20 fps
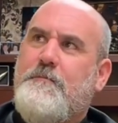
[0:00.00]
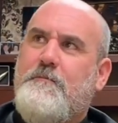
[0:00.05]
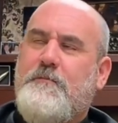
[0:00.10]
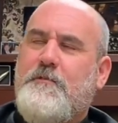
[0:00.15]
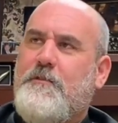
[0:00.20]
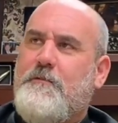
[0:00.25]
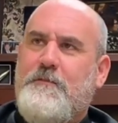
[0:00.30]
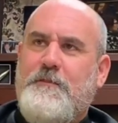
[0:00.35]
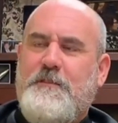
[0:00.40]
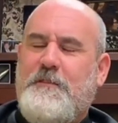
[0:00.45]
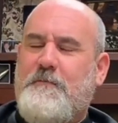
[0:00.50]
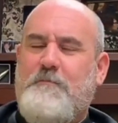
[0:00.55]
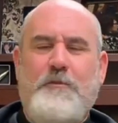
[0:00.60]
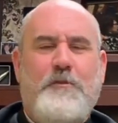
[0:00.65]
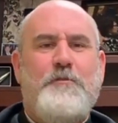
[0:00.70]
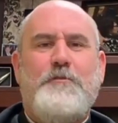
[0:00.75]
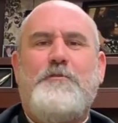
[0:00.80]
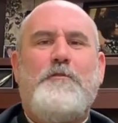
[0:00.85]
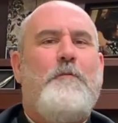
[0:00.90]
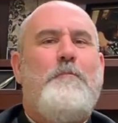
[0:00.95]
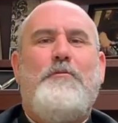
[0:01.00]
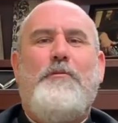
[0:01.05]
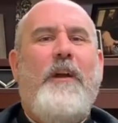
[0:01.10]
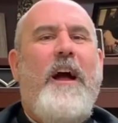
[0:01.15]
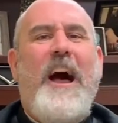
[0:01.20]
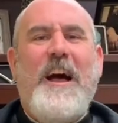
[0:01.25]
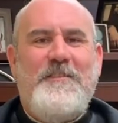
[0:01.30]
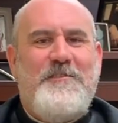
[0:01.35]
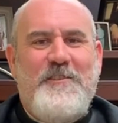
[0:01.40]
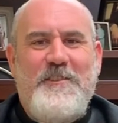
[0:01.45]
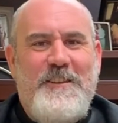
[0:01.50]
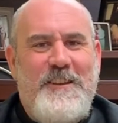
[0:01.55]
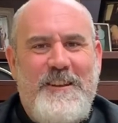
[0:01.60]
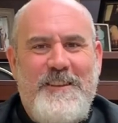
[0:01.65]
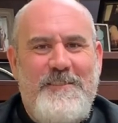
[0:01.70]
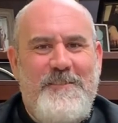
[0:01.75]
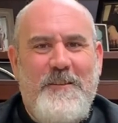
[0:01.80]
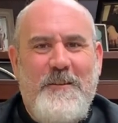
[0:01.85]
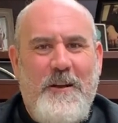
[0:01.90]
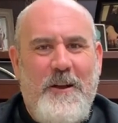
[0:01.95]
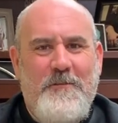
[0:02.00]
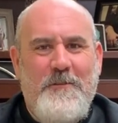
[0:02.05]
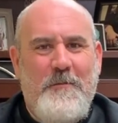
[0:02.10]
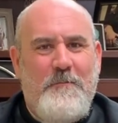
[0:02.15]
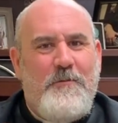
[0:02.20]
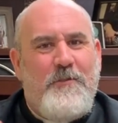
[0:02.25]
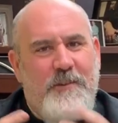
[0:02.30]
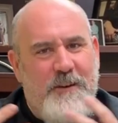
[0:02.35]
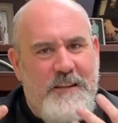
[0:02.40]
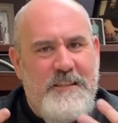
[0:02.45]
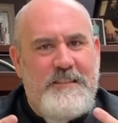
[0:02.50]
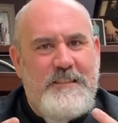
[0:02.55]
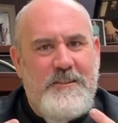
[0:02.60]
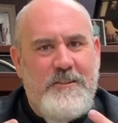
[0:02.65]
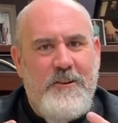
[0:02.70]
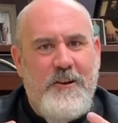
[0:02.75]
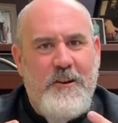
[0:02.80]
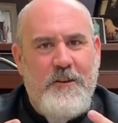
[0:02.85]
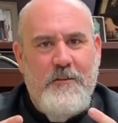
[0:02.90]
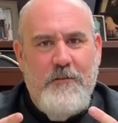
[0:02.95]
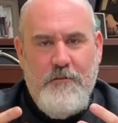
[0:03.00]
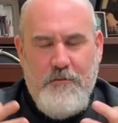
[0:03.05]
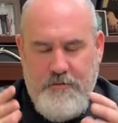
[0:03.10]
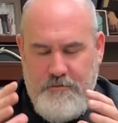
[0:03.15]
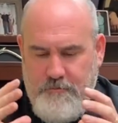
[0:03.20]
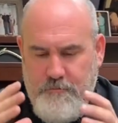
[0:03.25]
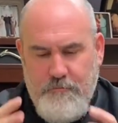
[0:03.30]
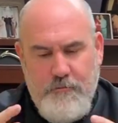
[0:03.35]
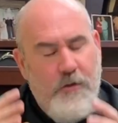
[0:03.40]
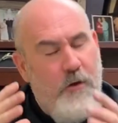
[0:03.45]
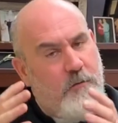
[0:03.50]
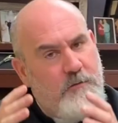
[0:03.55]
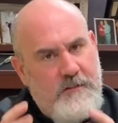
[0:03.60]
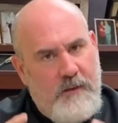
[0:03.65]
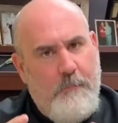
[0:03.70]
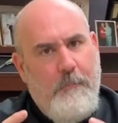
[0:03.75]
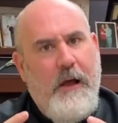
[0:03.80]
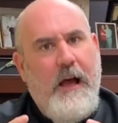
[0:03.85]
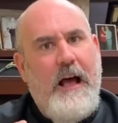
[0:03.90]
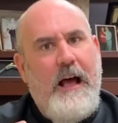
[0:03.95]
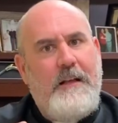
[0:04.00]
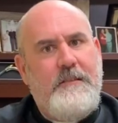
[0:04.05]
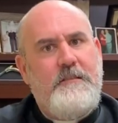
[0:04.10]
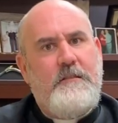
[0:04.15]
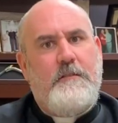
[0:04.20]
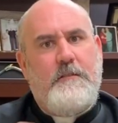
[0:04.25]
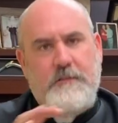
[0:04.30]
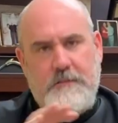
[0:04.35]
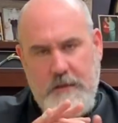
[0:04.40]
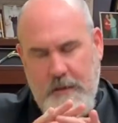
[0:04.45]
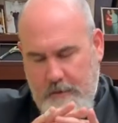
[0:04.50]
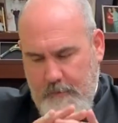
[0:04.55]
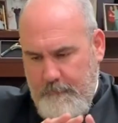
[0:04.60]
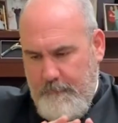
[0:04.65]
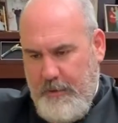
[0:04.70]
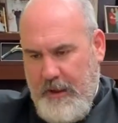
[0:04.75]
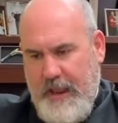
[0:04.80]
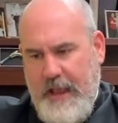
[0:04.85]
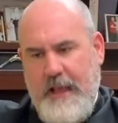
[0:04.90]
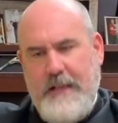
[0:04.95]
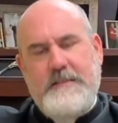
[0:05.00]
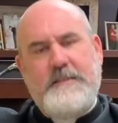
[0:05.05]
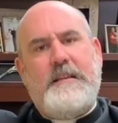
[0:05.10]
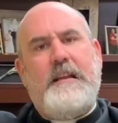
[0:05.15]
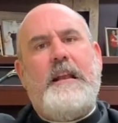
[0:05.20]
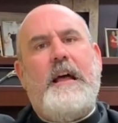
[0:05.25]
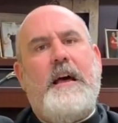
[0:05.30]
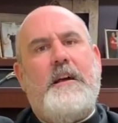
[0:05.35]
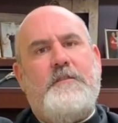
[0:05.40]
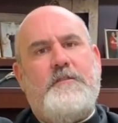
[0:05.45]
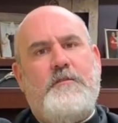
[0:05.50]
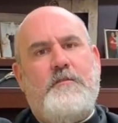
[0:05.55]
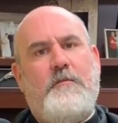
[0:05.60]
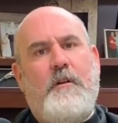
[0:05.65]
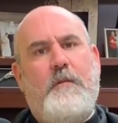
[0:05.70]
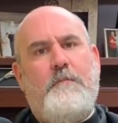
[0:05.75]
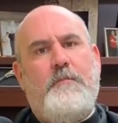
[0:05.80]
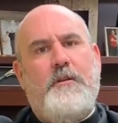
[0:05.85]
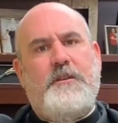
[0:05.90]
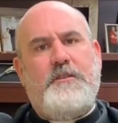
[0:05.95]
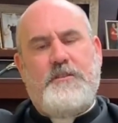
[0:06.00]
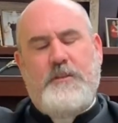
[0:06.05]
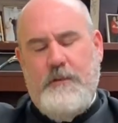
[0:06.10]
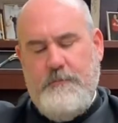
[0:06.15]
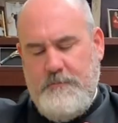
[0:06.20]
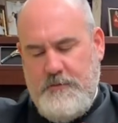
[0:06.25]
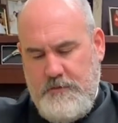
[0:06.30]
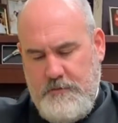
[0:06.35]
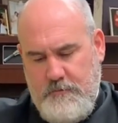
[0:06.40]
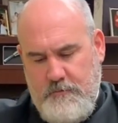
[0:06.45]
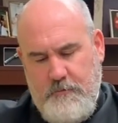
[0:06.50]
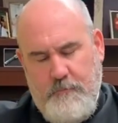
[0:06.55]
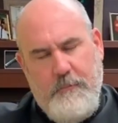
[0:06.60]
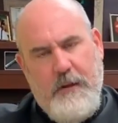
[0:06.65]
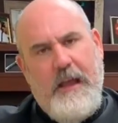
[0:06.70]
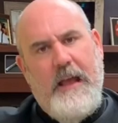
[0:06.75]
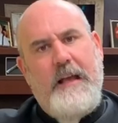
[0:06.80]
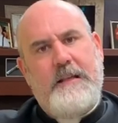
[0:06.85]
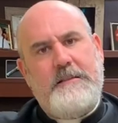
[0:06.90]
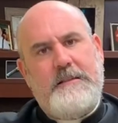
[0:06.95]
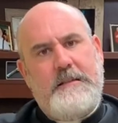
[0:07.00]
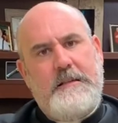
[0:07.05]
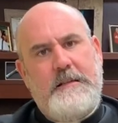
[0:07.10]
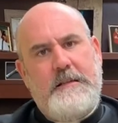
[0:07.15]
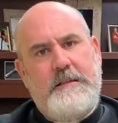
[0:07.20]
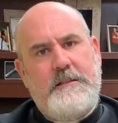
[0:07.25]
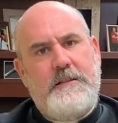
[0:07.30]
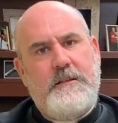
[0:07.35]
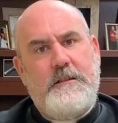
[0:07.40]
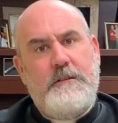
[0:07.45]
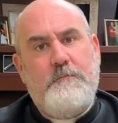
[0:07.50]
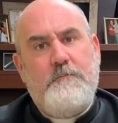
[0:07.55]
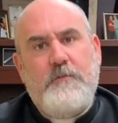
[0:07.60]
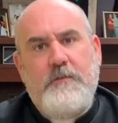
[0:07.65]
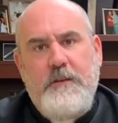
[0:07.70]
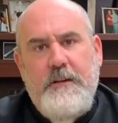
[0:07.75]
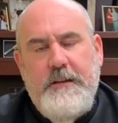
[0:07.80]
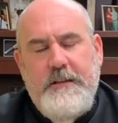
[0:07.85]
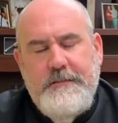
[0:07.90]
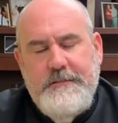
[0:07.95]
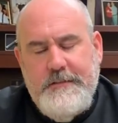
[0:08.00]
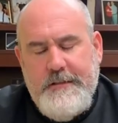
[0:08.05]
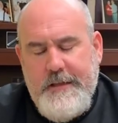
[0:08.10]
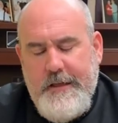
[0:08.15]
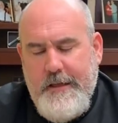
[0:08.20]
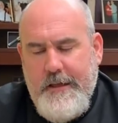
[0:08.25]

to a spiritual progeny, the, the priesthood, through those apostles, passed it on to our bishops who passed it to the priests.